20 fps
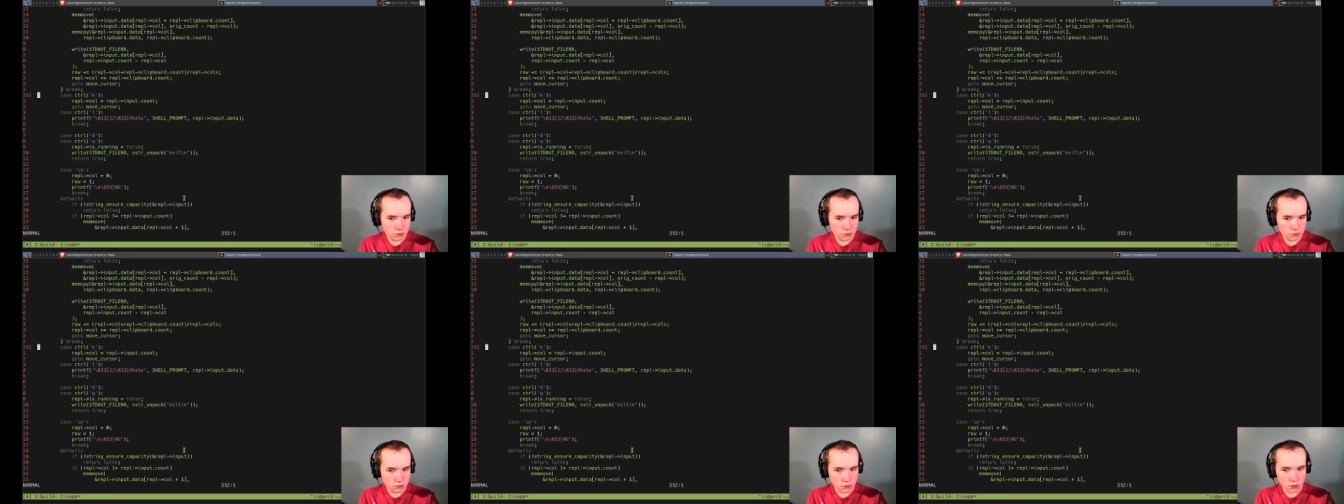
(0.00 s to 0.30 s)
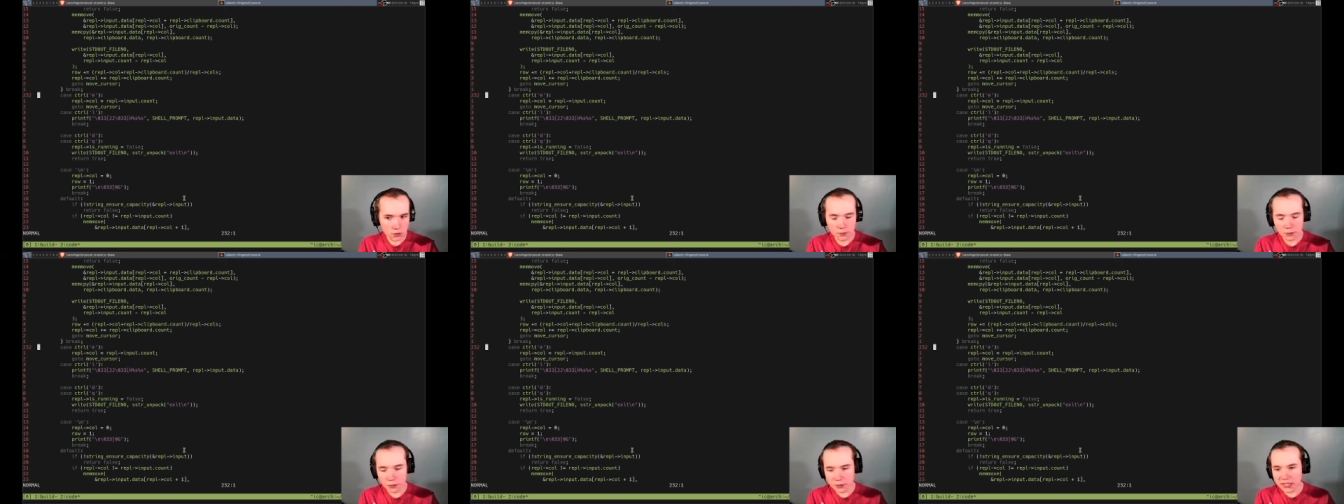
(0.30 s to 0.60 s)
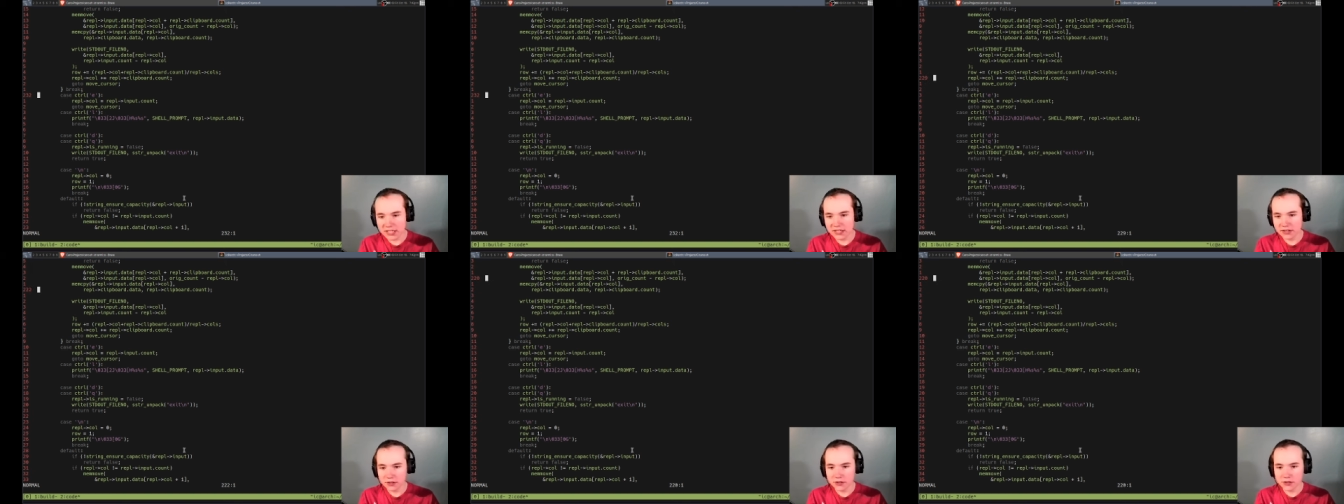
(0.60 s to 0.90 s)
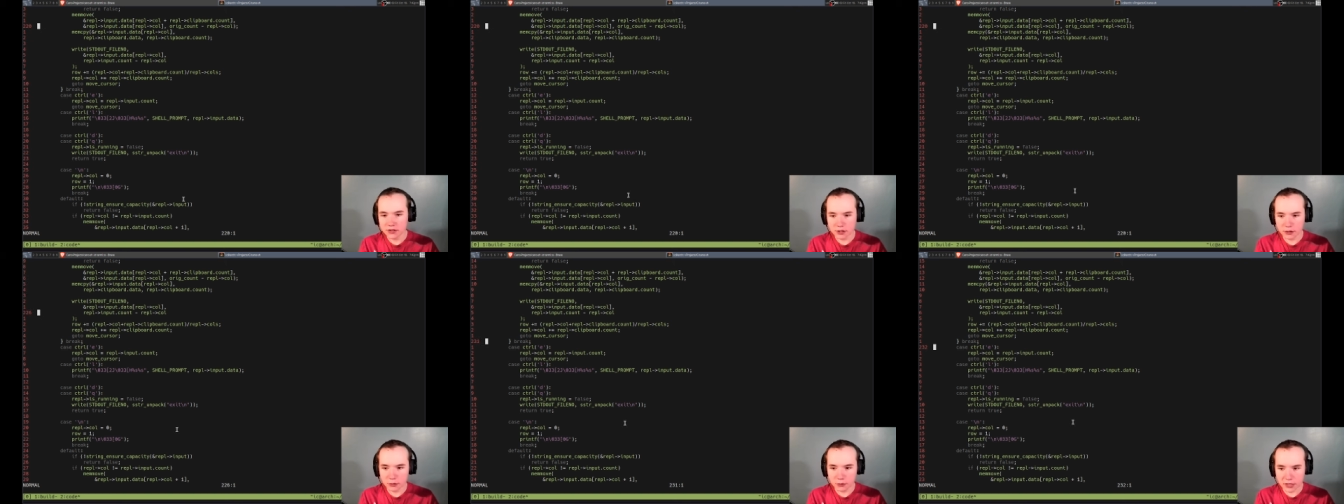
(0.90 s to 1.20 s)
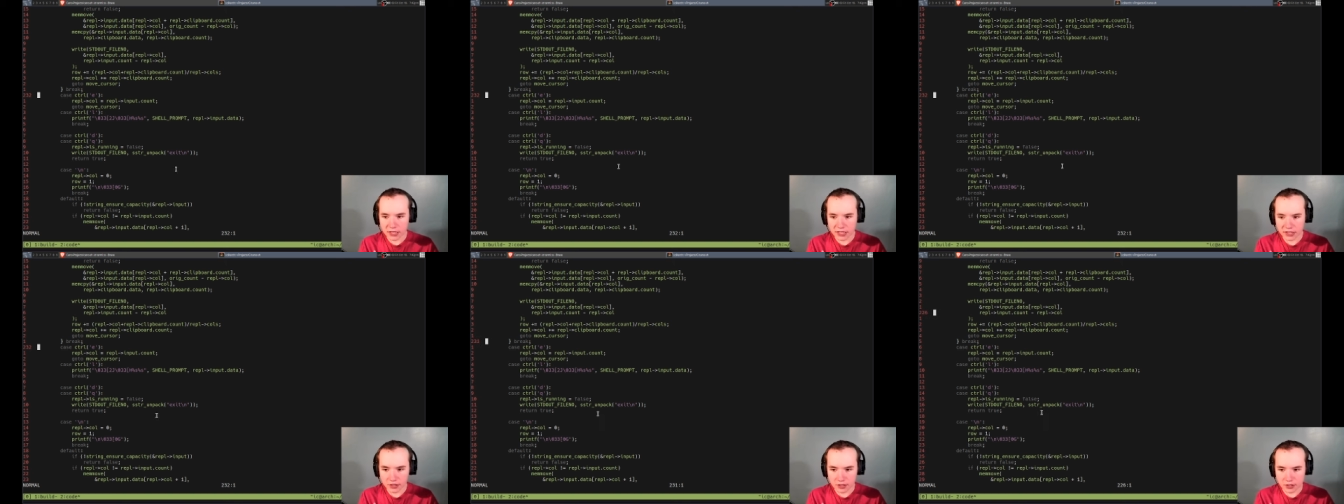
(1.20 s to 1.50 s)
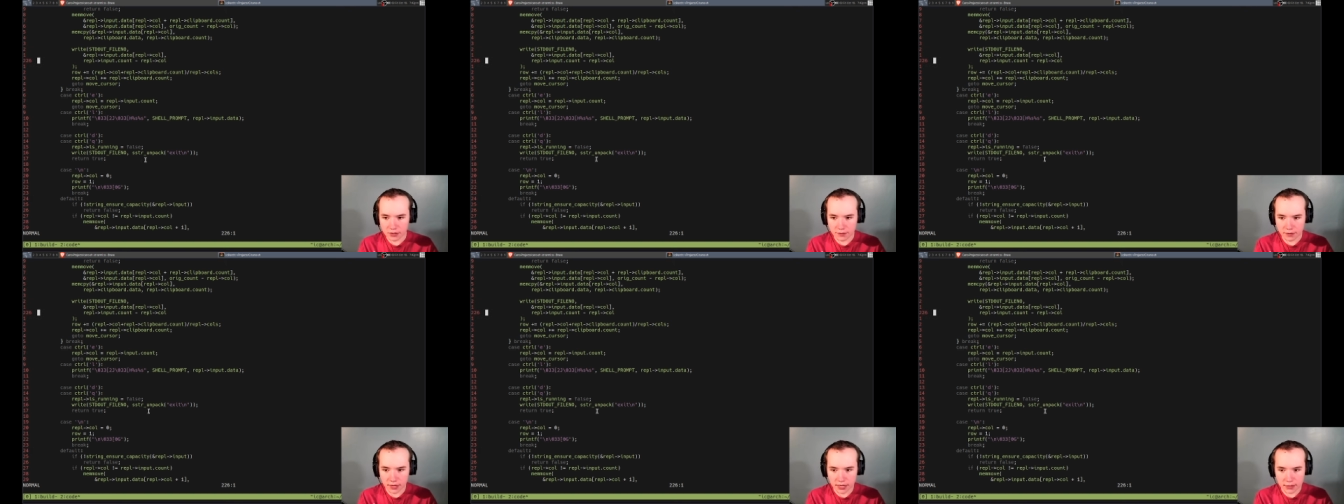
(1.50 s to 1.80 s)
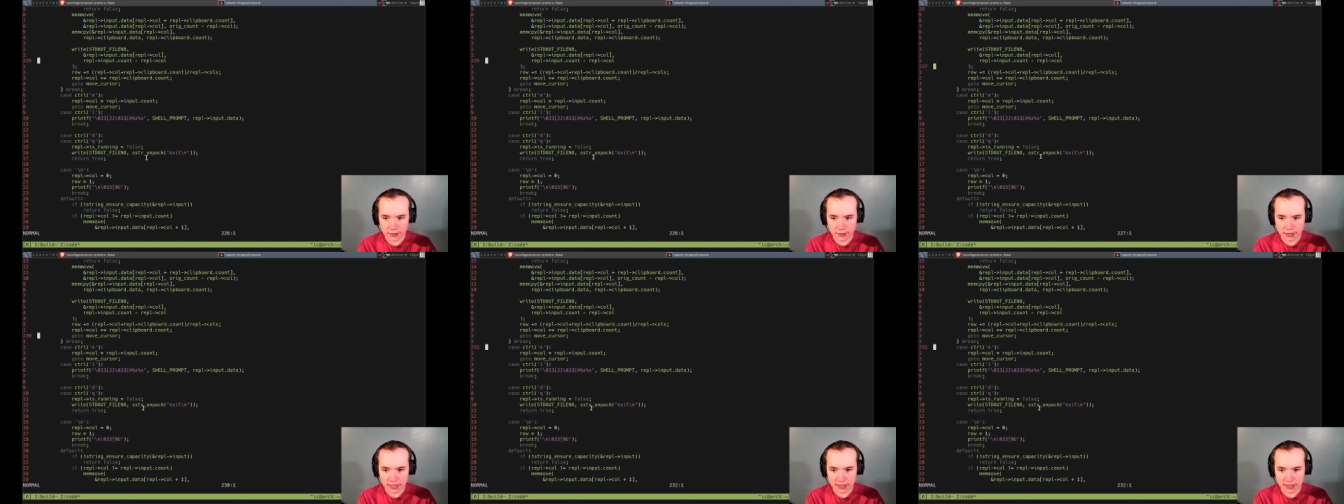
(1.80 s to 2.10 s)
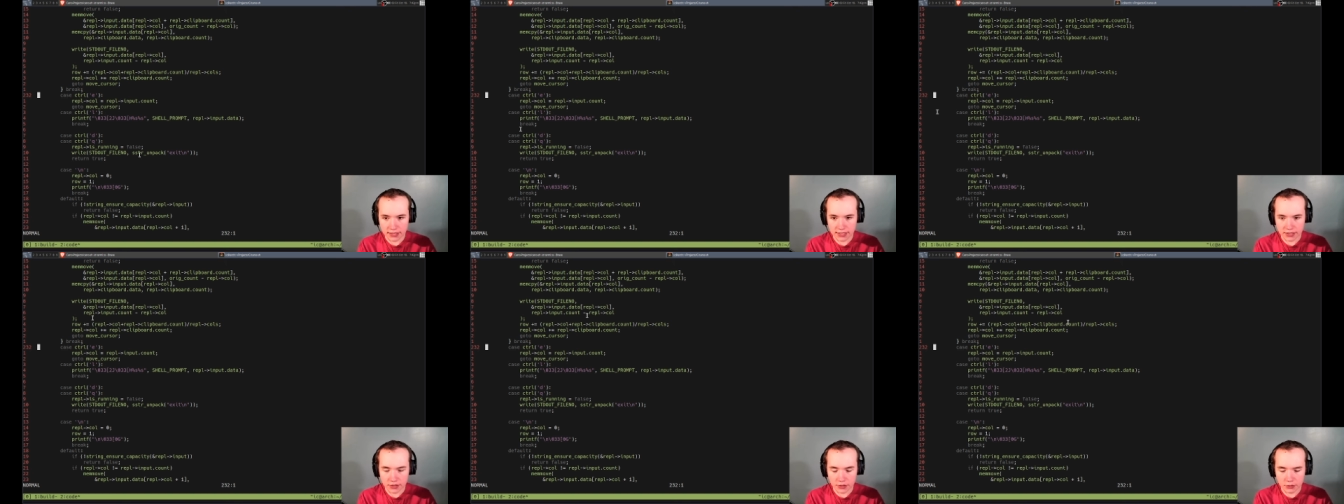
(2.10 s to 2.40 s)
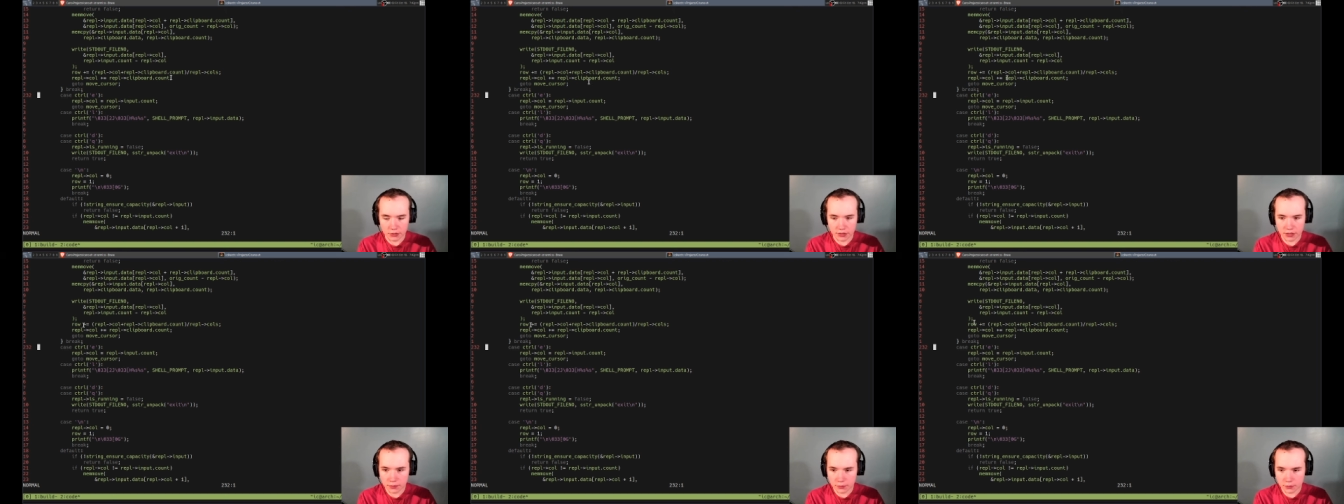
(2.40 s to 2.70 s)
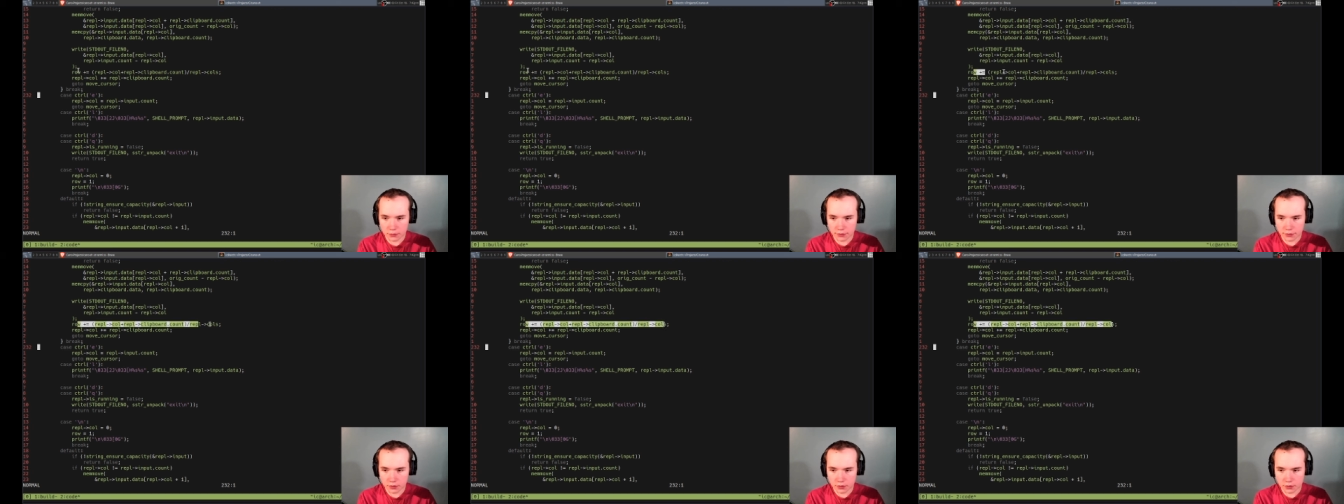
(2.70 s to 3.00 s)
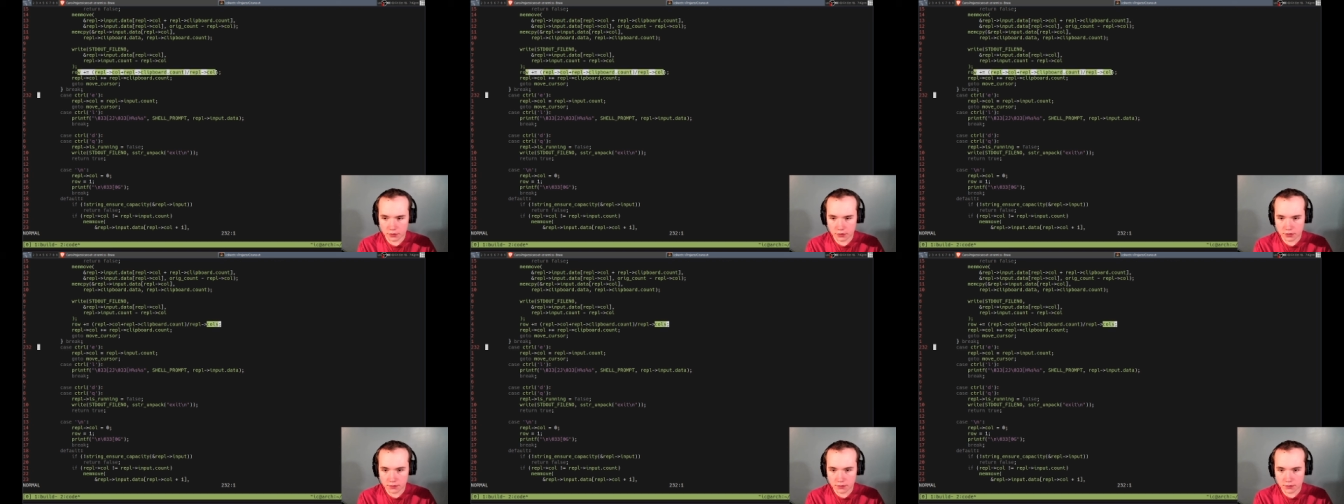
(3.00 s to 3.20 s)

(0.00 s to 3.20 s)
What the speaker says: But we need, so then we need to divide by the current number of rows.